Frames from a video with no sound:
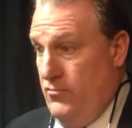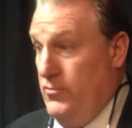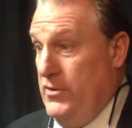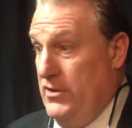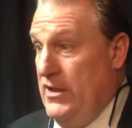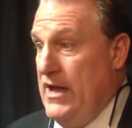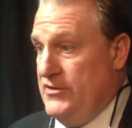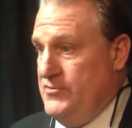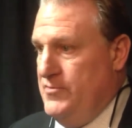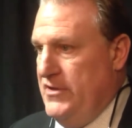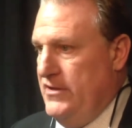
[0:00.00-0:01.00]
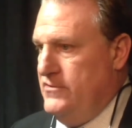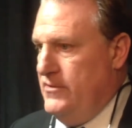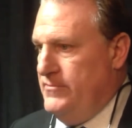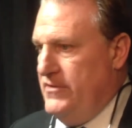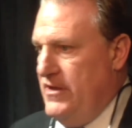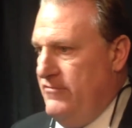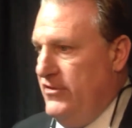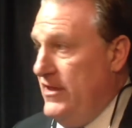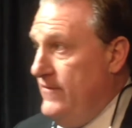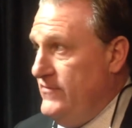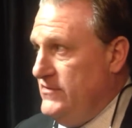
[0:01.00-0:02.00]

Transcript: with a lot of speed, something I really haven't